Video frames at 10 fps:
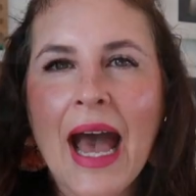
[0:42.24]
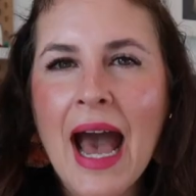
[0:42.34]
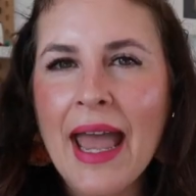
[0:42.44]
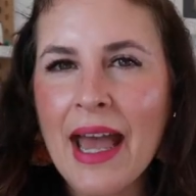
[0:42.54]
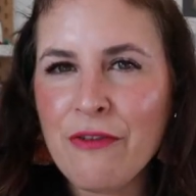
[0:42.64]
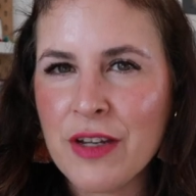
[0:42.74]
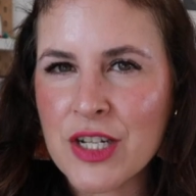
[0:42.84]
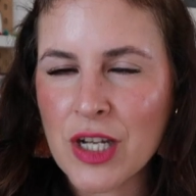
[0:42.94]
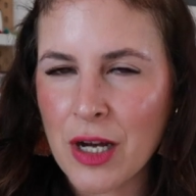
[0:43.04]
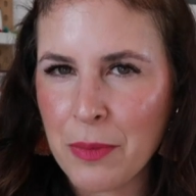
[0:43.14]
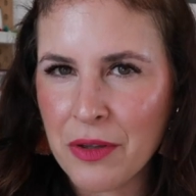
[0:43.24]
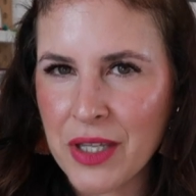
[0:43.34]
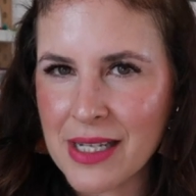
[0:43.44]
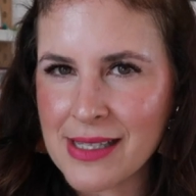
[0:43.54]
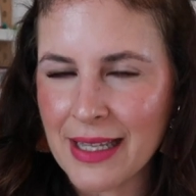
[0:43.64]
I have finished a couple of
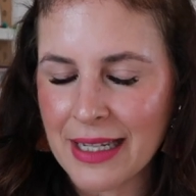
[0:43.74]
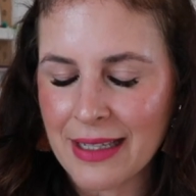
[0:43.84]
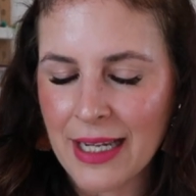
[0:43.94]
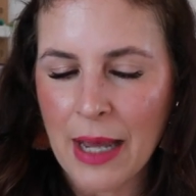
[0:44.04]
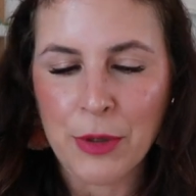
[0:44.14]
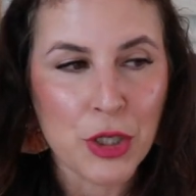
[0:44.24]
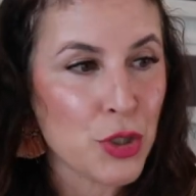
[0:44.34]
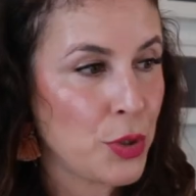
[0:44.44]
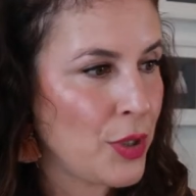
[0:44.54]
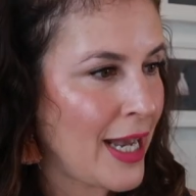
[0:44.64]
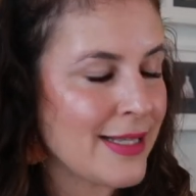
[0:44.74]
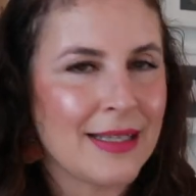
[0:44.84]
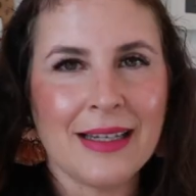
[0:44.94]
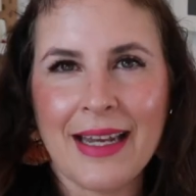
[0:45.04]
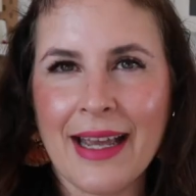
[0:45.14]
things lately. I'm going to show you guys
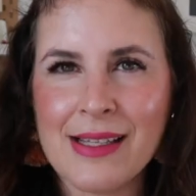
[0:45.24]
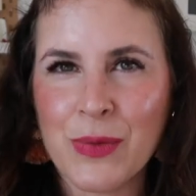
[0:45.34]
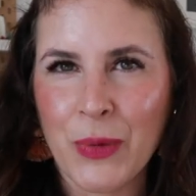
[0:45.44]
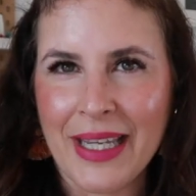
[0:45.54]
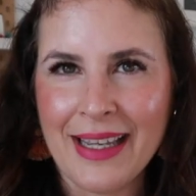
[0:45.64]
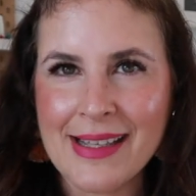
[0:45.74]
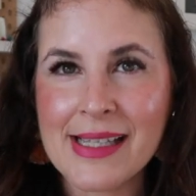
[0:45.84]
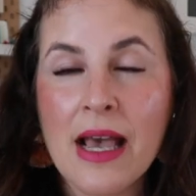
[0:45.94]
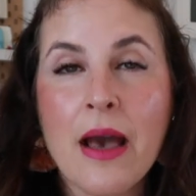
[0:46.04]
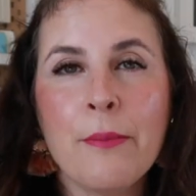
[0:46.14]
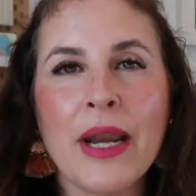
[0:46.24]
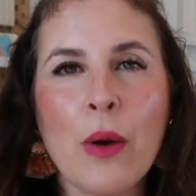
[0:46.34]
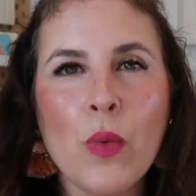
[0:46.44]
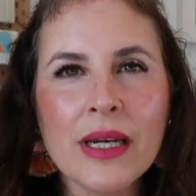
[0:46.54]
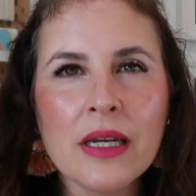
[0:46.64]
in the next weeks, but
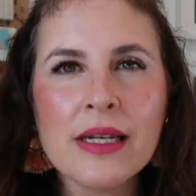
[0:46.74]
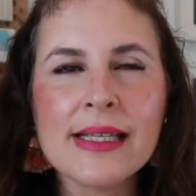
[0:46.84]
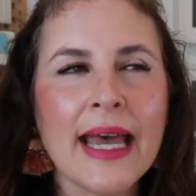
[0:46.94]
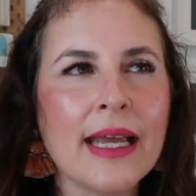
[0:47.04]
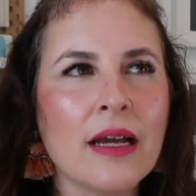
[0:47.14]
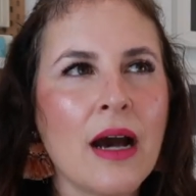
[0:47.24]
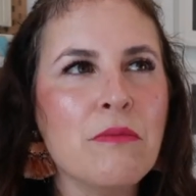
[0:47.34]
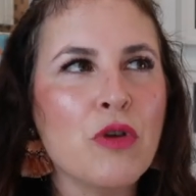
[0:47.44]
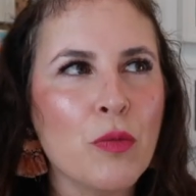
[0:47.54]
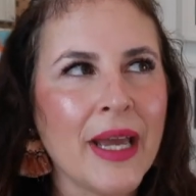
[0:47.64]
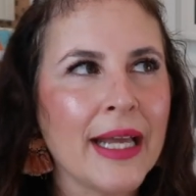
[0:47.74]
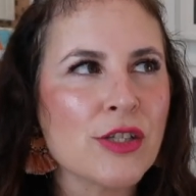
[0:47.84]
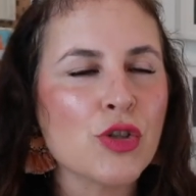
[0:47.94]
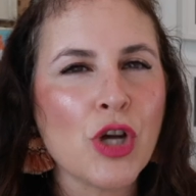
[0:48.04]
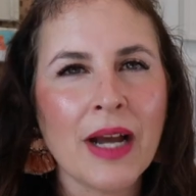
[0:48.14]
I wanted to take a
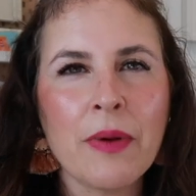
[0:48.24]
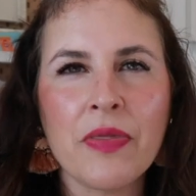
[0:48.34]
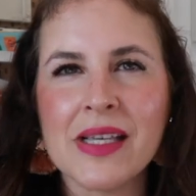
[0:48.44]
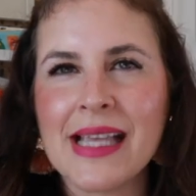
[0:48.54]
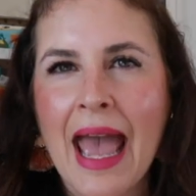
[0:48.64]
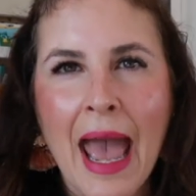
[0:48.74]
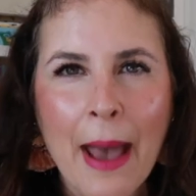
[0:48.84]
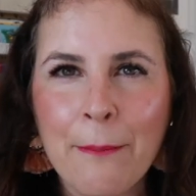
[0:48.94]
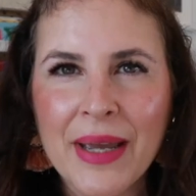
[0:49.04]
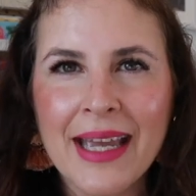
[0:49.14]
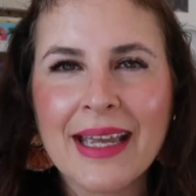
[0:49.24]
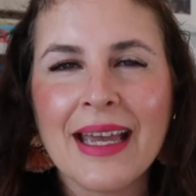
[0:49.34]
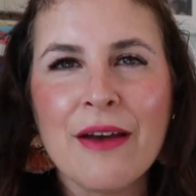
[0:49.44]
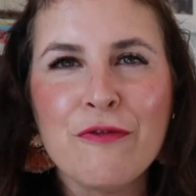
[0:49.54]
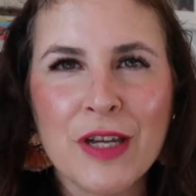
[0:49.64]
moment to talk about this
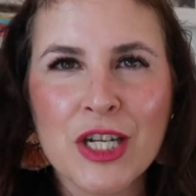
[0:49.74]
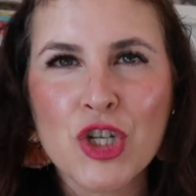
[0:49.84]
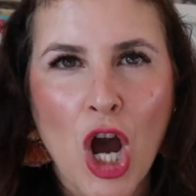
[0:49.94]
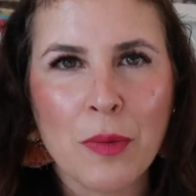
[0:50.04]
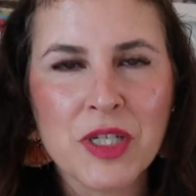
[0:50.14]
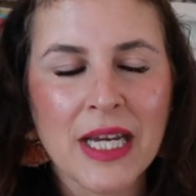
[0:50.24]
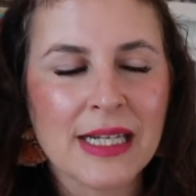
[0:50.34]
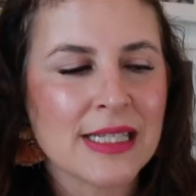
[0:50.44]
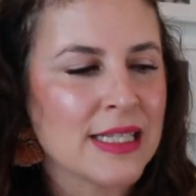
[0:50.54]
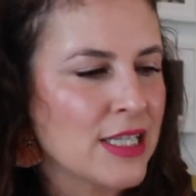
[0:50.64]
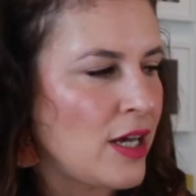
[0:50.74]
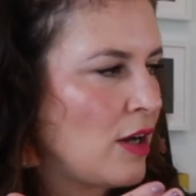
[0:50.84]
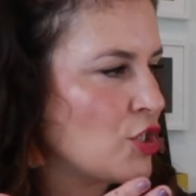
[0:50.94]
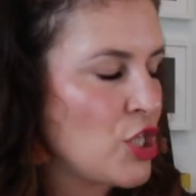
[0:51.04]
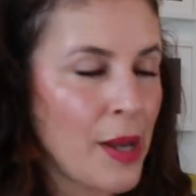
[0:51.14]
epic finished object,
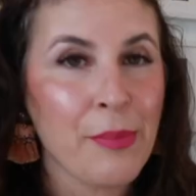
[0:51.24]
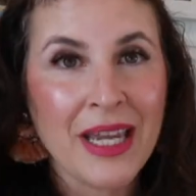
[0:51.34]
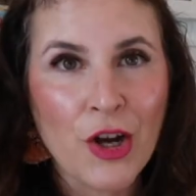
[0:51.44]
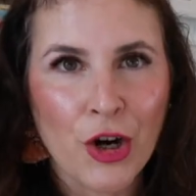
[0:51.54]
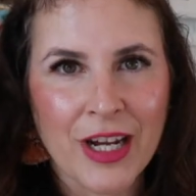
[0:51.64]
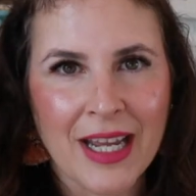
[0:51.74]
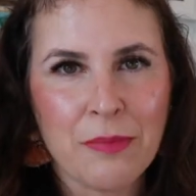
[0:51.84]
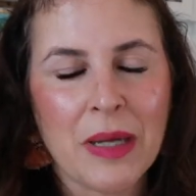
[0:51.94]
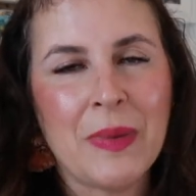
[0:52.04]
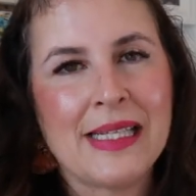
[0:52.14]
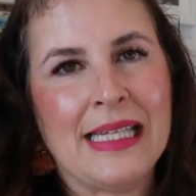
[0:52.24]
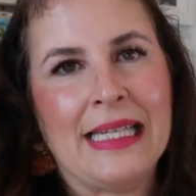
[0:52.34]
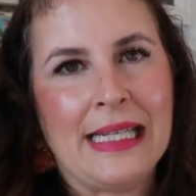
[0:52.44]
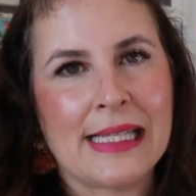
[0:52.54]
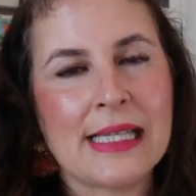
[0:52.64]
the Champagne Cardigan by
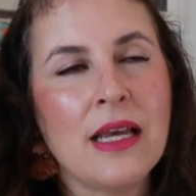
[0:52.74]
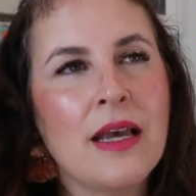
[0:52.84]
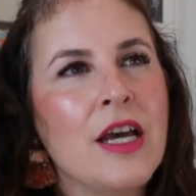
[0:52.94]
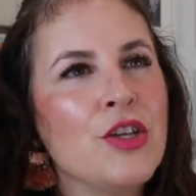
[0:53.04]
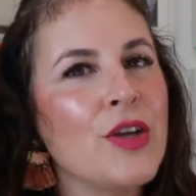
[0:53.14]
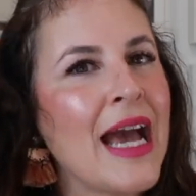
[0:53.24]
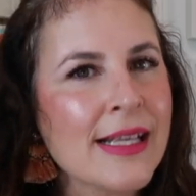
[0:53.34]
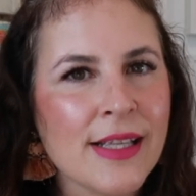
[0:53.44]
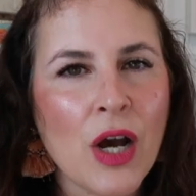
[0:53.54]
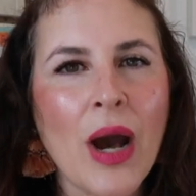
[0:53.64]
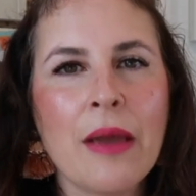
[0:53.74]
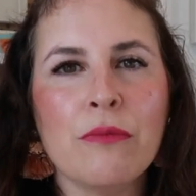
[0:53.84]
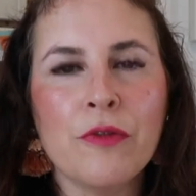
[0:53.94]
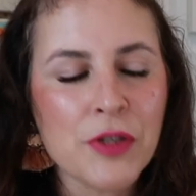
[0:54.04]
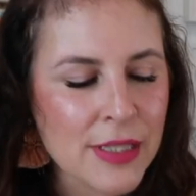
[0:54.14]
PetiteKnits. You guys know I
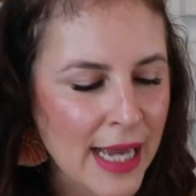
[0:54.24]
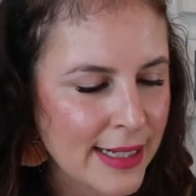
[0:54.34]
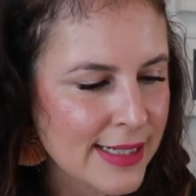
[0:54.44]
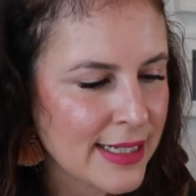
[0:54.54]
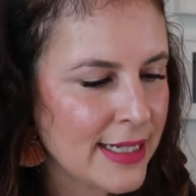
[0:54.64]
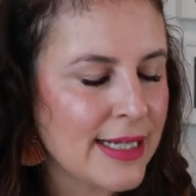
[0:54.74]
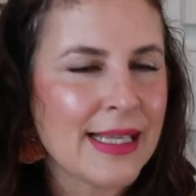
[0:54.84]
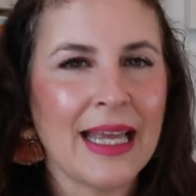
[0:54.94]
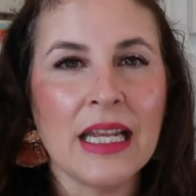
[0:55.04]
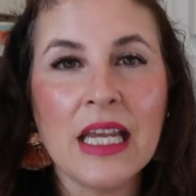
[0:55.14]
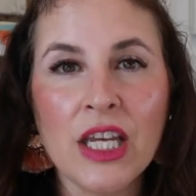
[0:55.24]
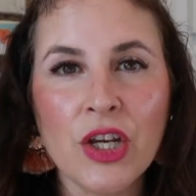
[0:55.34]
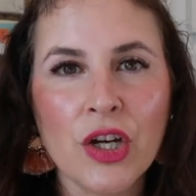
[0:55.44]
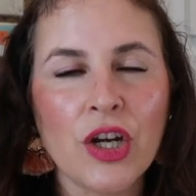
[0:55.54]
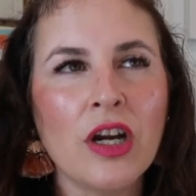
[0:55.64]
moved to Texas and
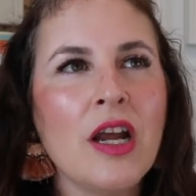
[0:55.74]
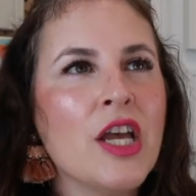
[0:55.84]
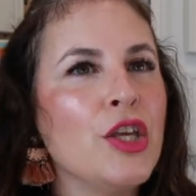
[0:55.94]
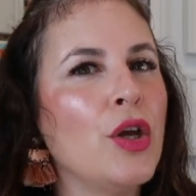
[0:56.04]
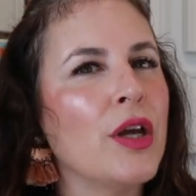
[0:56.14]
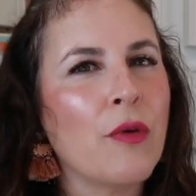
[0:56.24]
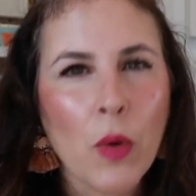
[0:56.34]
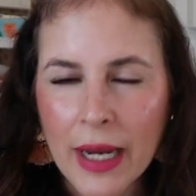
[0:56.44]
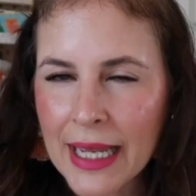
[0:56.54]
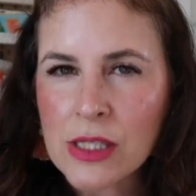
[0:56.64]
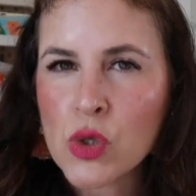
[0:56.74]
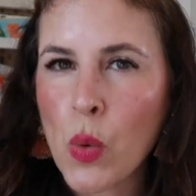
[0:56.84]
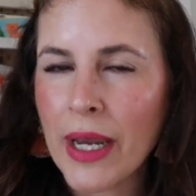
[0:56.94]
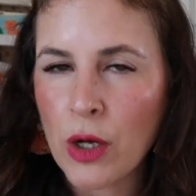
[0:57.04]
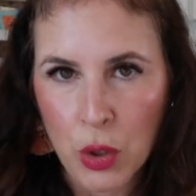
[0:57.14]
here, you know, it gets
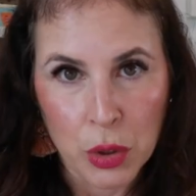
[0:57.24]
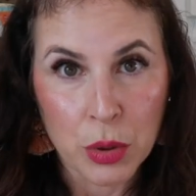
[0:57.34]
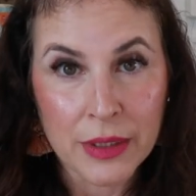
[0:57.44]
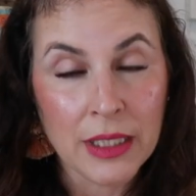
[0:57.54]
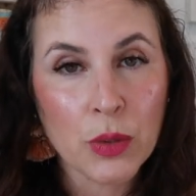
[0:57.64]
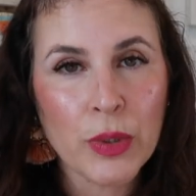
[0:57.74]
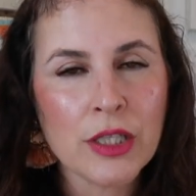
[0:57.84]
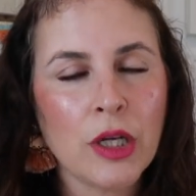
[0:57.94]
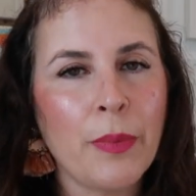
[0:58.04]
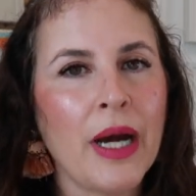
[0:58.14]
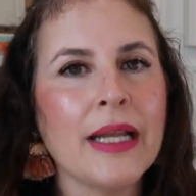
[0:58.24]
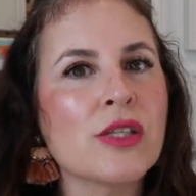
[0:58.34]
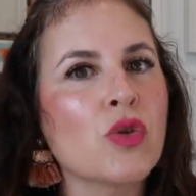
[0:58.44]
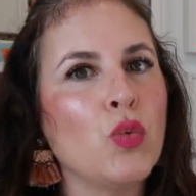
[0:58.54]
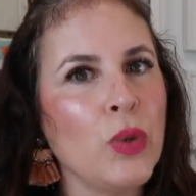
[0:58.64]
quite cold in the winter, but
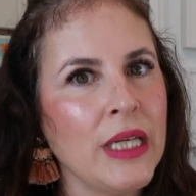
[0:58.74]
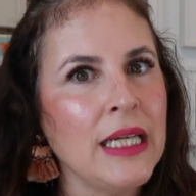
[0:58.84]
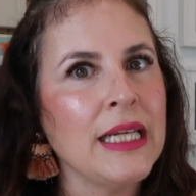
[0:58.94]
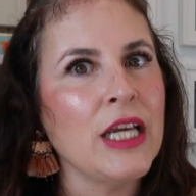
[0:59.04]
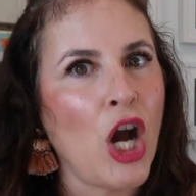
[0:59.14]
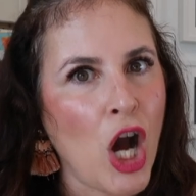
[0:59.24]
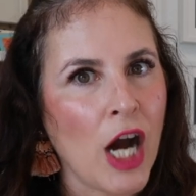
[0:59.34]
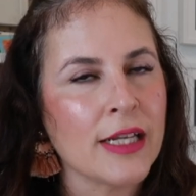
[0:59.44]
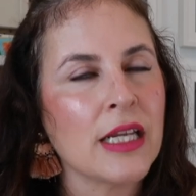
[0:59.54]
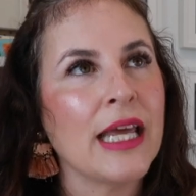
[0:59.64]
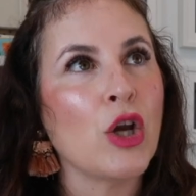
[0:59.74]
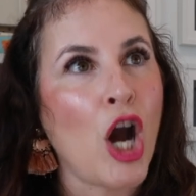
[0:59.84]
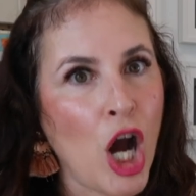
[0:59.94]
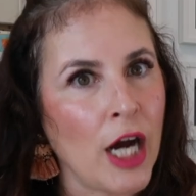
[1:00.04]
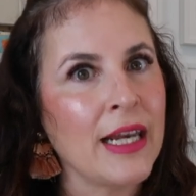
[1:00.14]
it's really hot, like
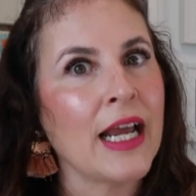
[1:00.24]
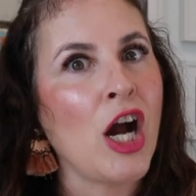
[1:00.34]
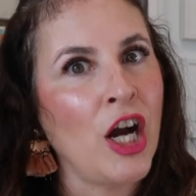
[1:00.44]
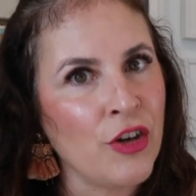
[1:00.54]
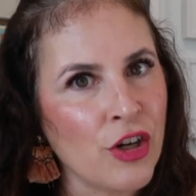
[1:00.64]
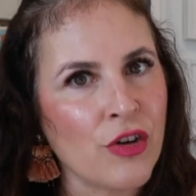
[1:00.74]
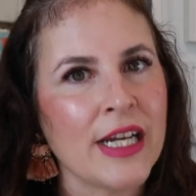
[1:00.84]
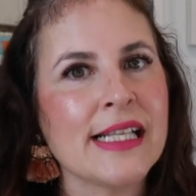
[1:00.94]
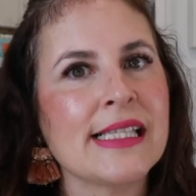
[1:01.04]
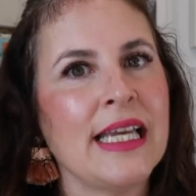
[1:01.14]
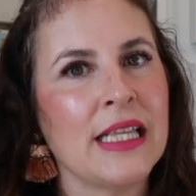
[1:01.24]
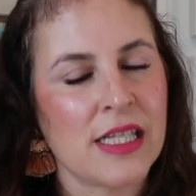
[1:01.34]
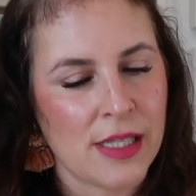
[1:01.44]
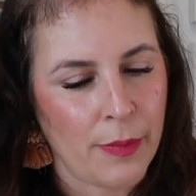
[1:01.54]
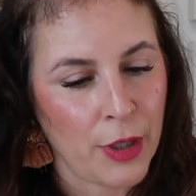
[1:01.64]
100 degrees in the
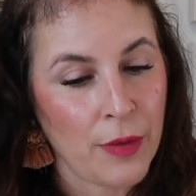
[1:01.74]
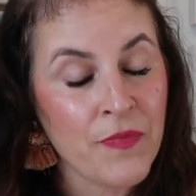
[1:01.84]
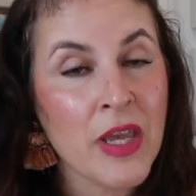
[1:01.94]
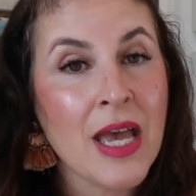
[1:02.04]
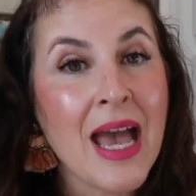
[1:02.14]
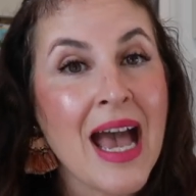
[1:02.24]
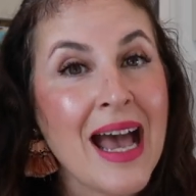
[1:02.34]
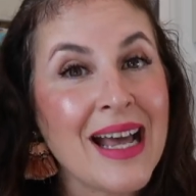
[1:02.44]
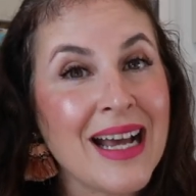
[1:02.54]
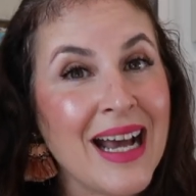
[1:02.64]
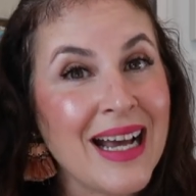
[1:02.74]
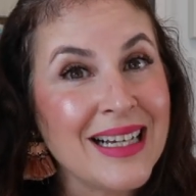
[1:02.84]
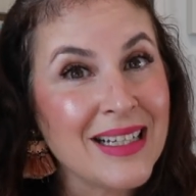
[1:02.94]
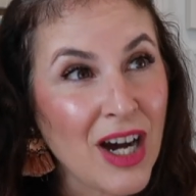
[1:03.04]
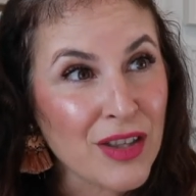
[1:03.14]
summer.
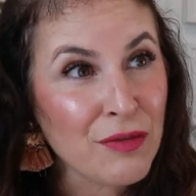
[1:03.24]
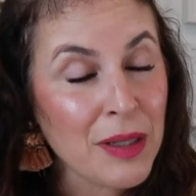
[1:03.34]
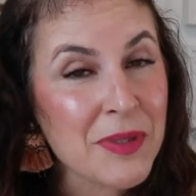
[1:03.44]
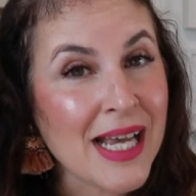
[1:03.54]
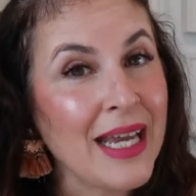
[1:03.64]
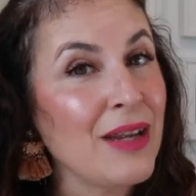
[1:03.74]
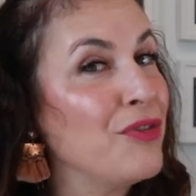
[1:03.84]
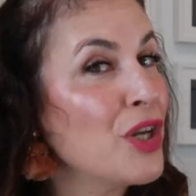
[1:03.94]
On the flip side, if